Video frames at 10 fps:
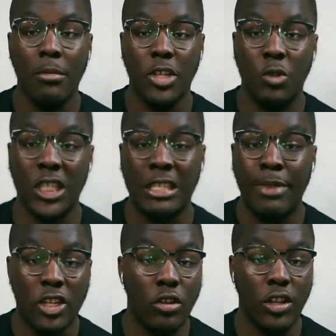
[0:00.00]
She was
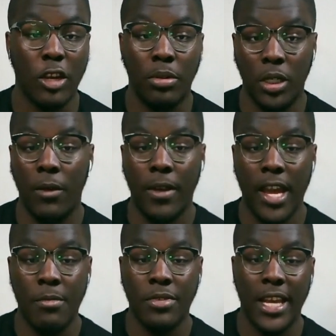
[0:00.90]
special in their playoff
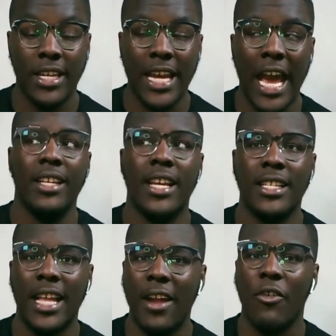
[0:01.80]
games. And Dallas has
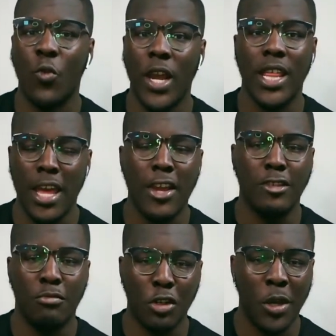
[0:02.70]
a lot of great
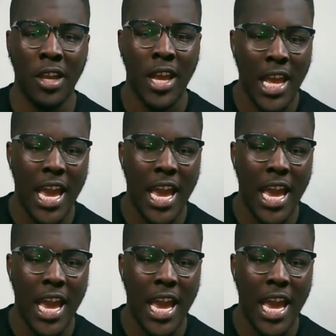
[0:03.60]
things brewing.